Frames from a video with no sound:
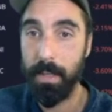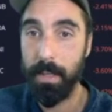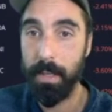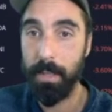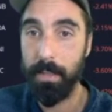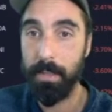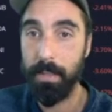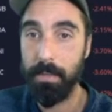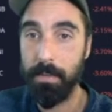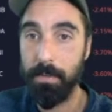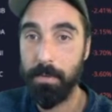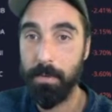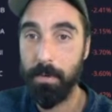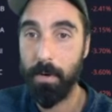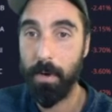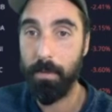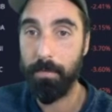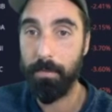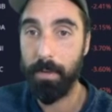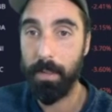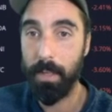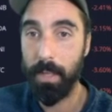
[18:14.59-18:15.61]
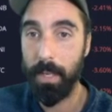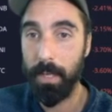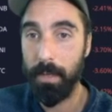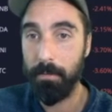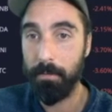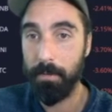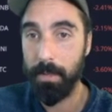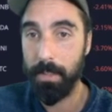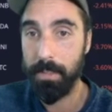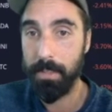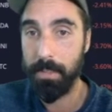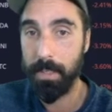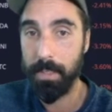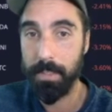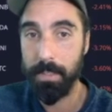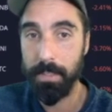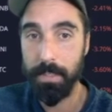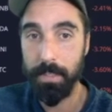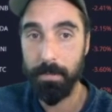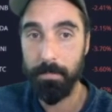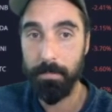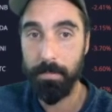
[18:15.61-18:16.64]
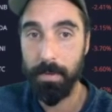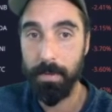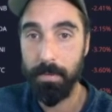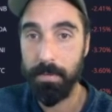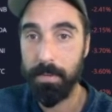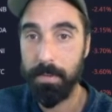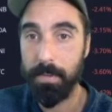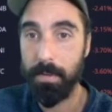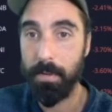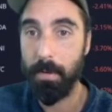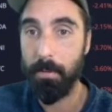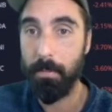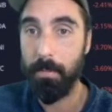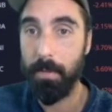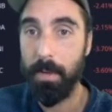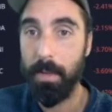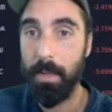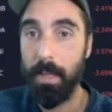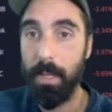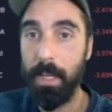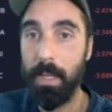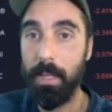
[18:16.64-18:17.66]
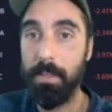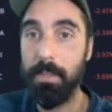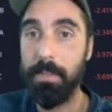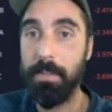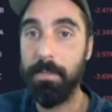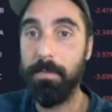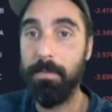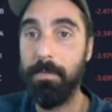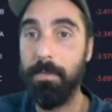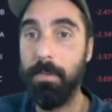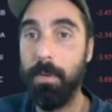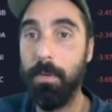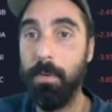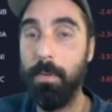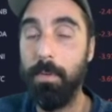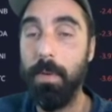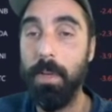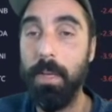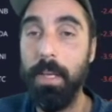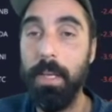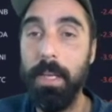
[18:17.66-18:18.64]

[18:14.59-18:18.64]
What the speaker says: and then took off again, retested previous top, and just flew.